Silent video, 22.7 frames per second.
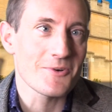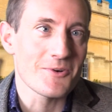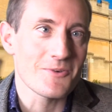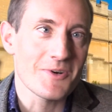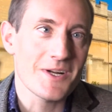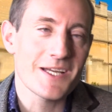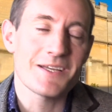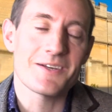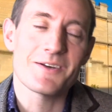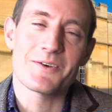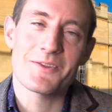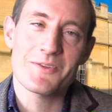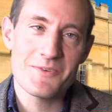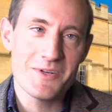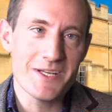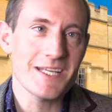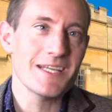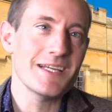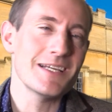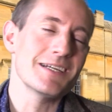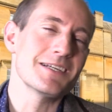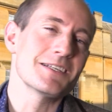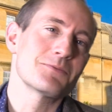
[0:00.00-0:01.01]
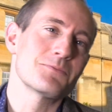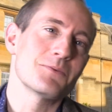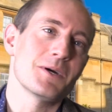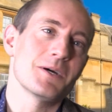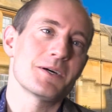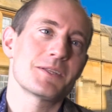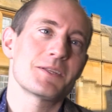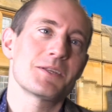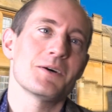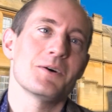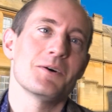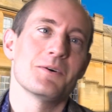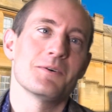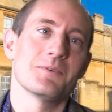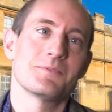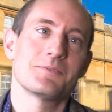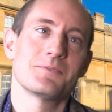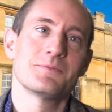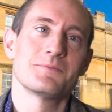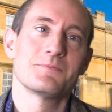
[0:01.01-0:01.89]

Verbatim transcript: for right you've got three years worth of